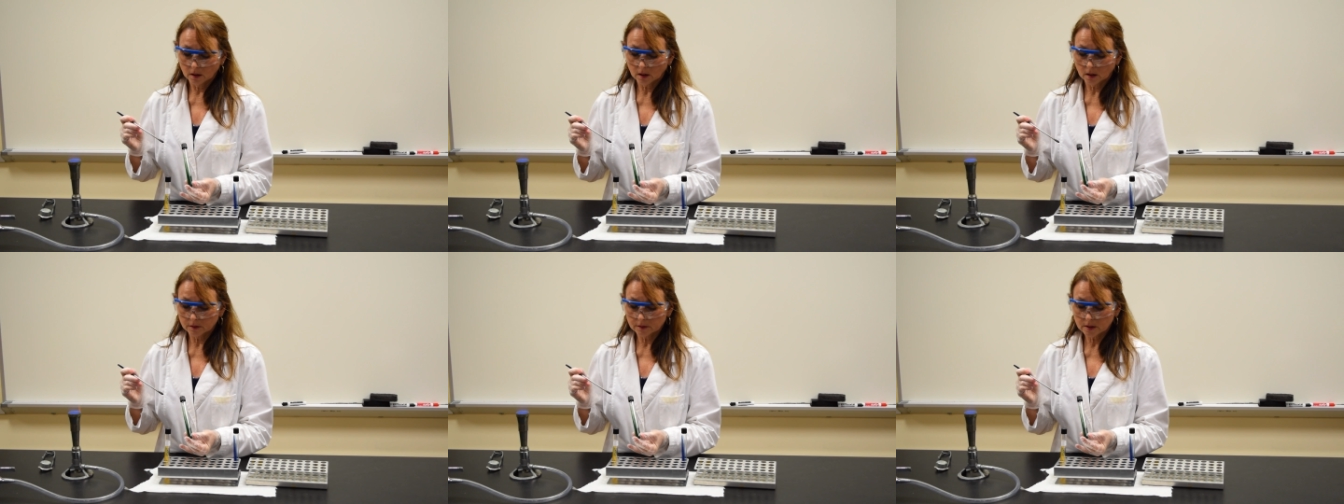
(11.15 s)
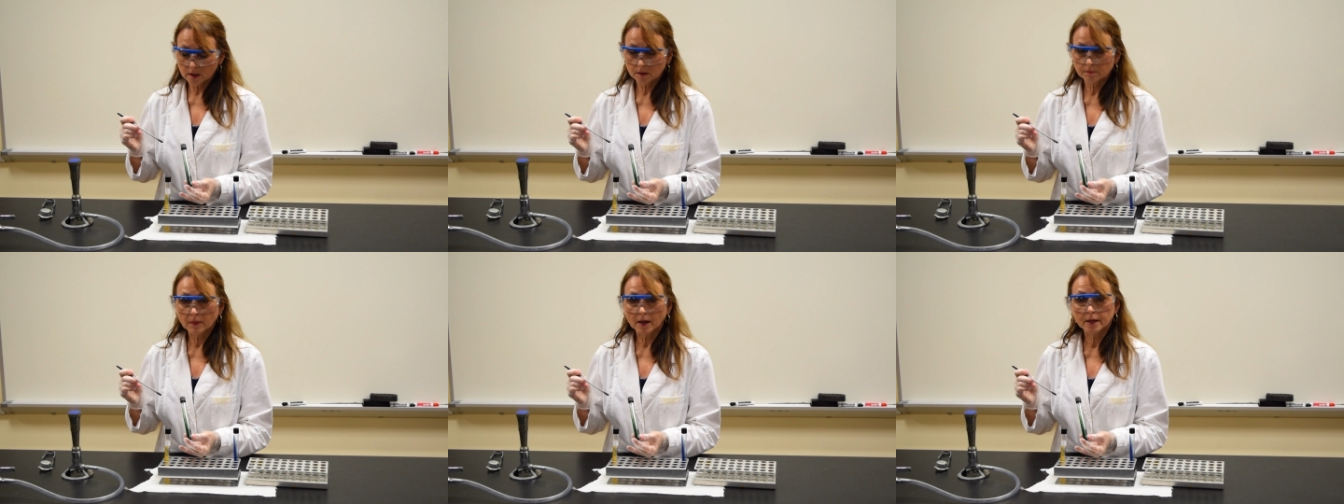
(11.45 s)
I'll
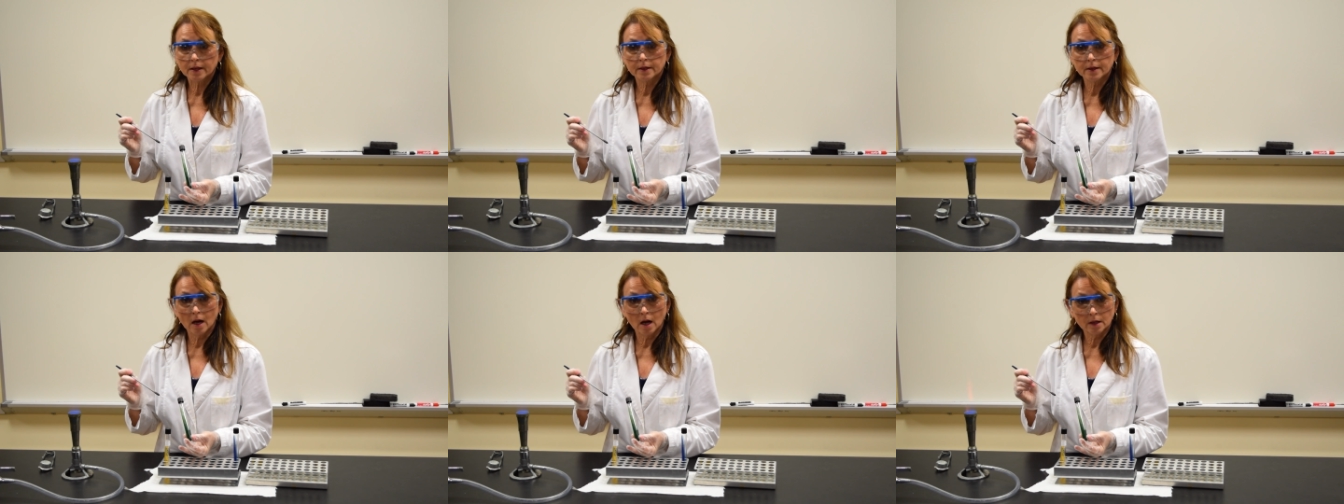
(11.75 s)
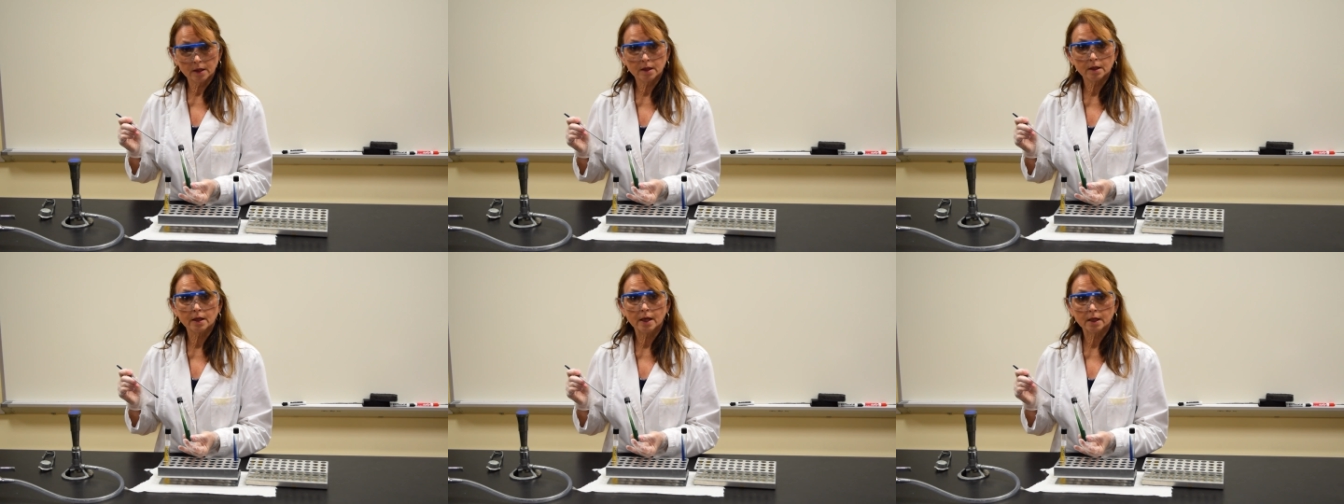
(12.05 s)
need my
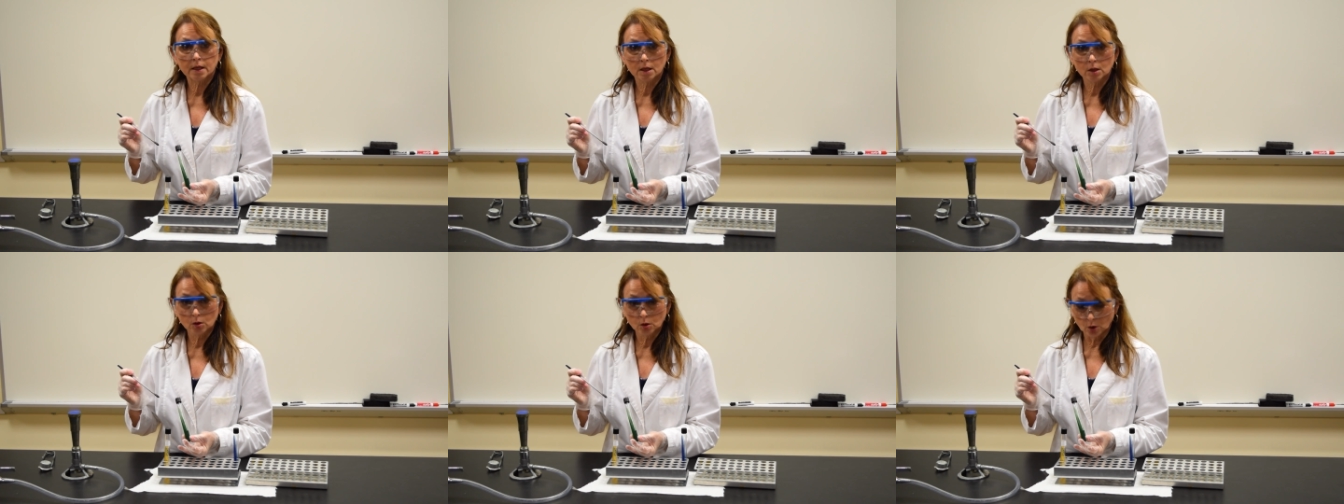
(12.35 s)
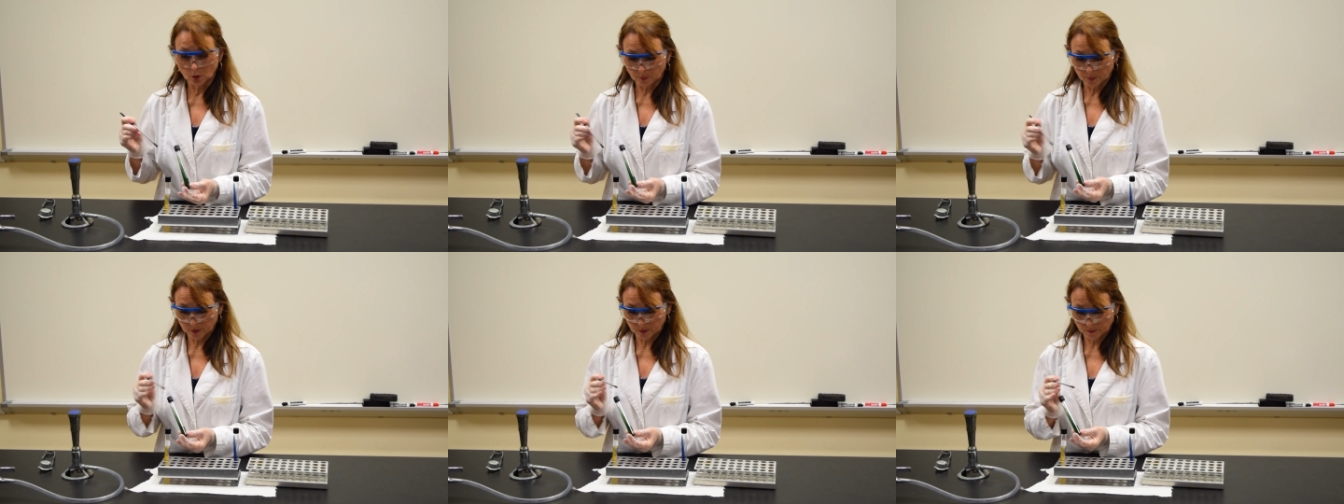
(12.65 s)
inoculating
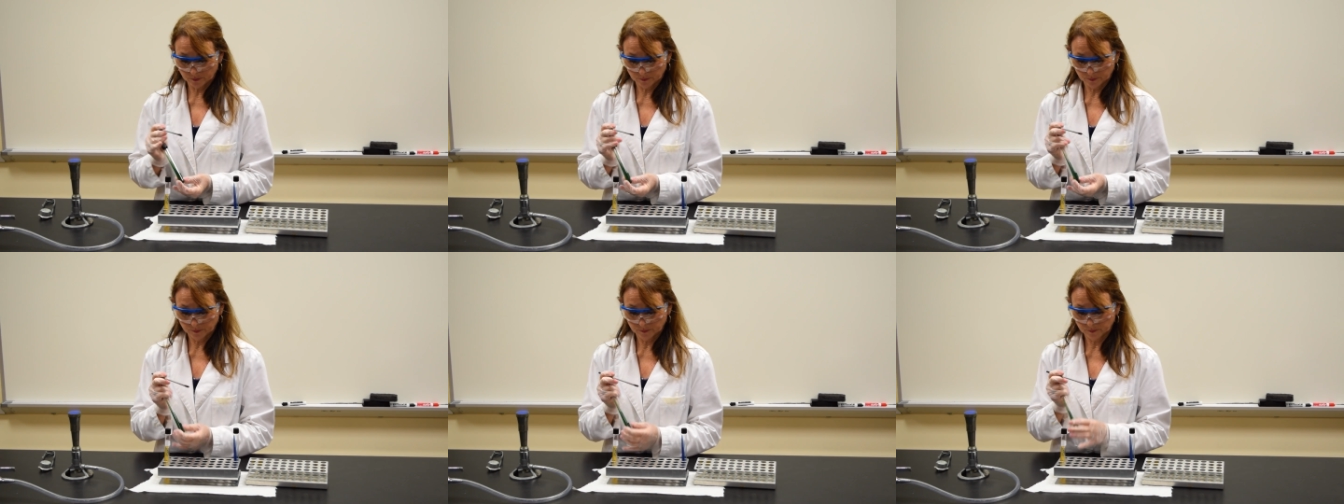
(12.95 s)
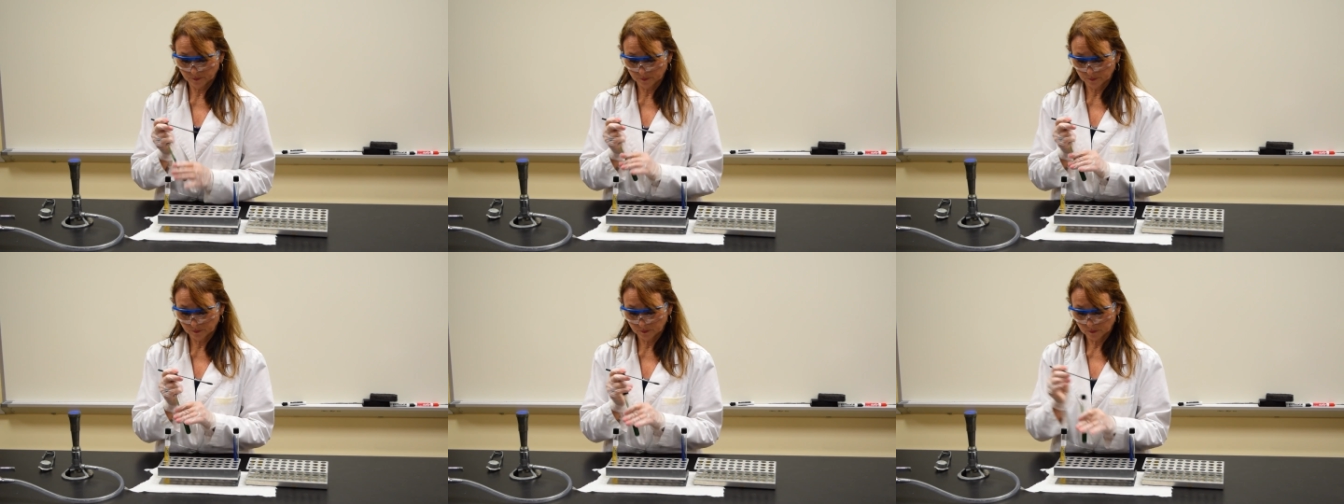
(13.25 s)
loop.
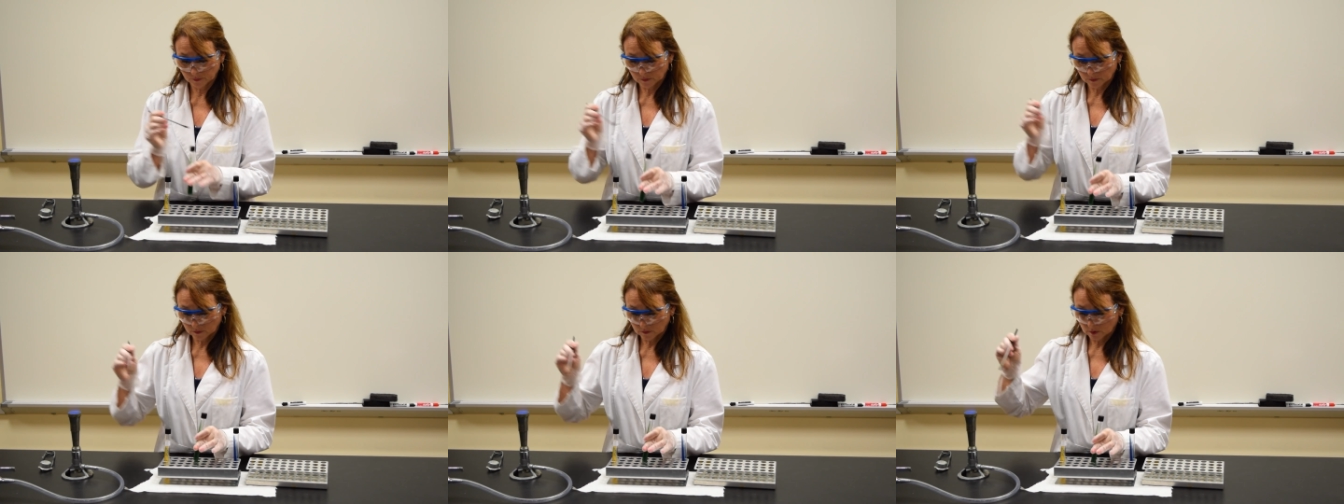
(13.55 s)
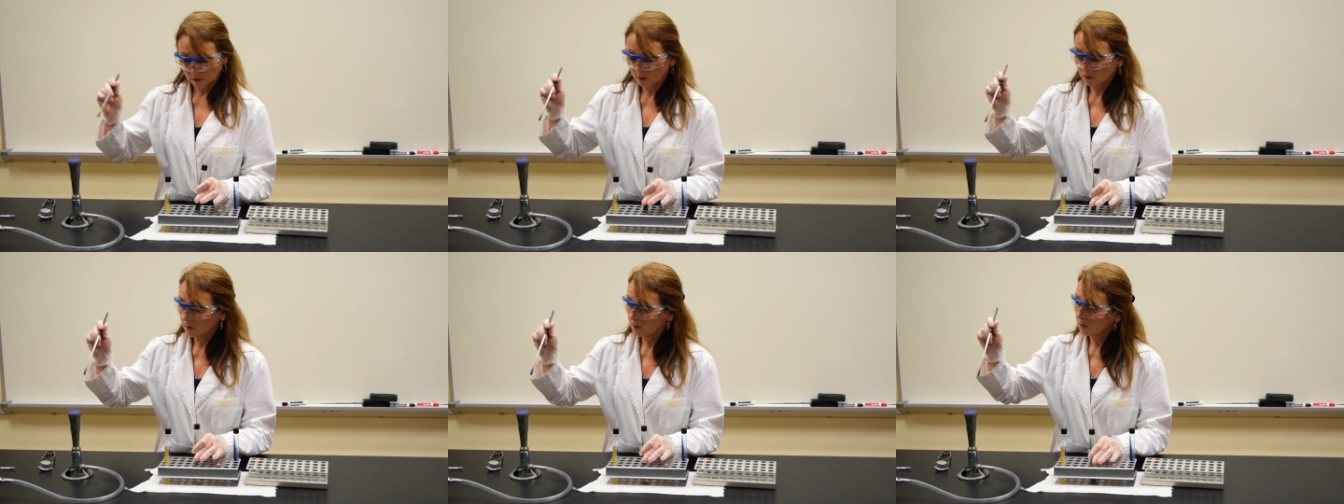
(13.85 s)

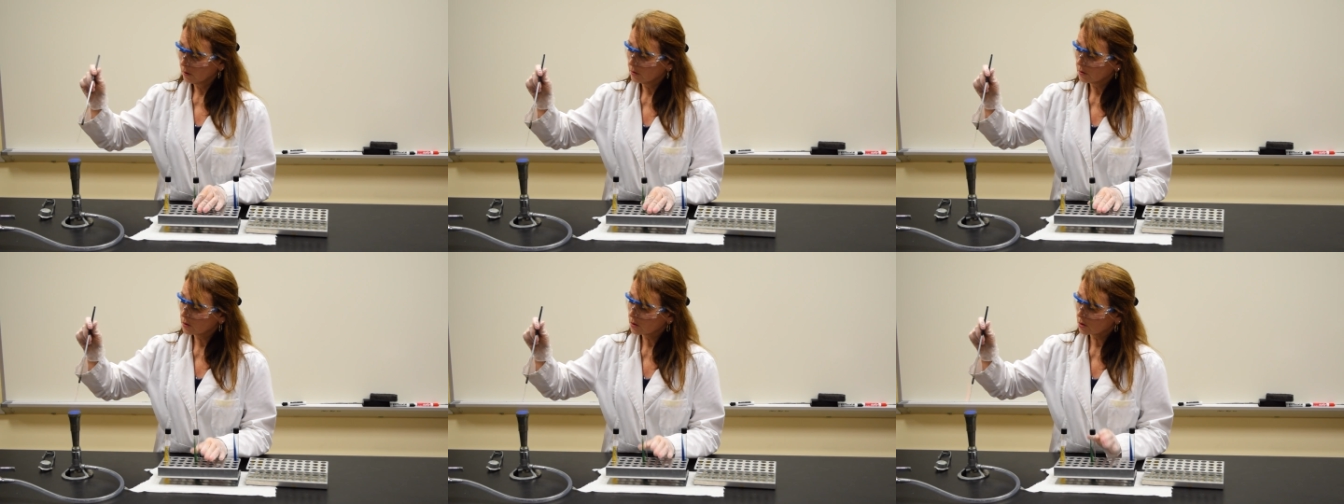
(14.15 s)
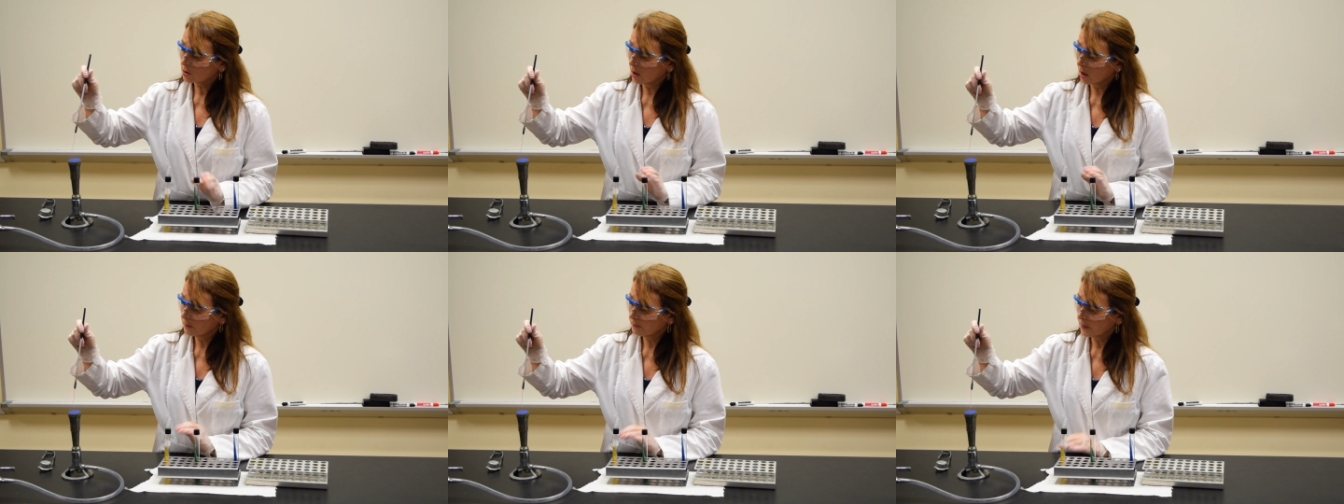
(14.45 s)

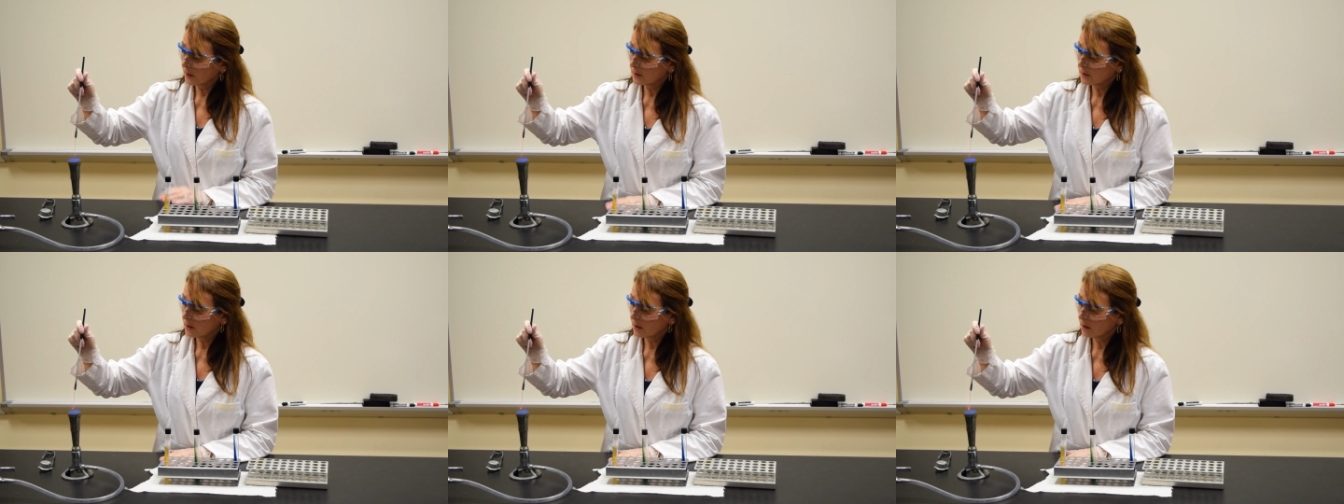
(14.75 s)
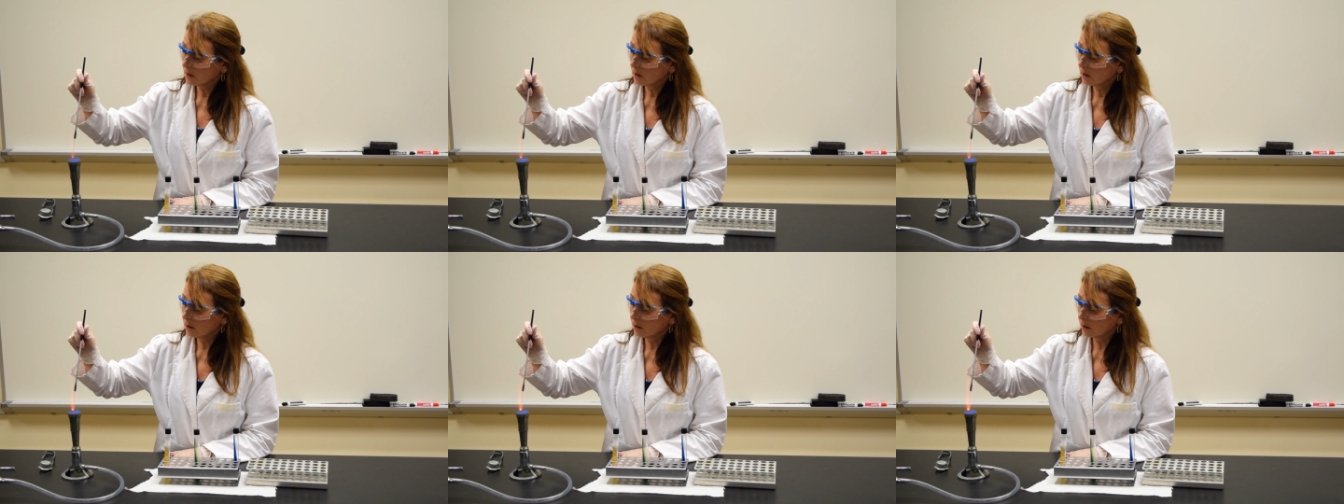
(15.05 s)
Start by
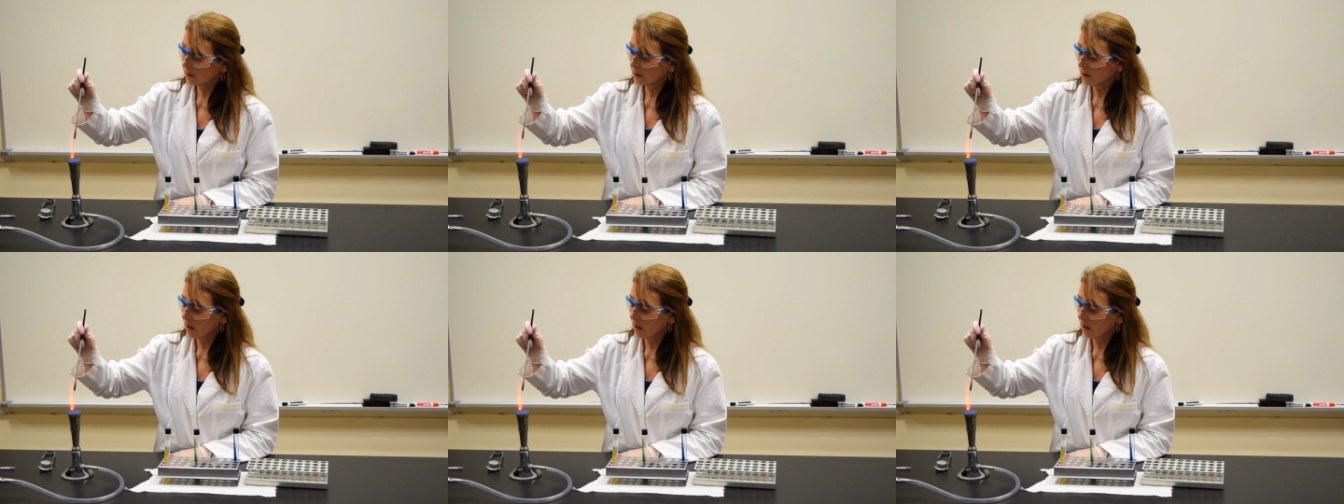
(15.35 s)
taking your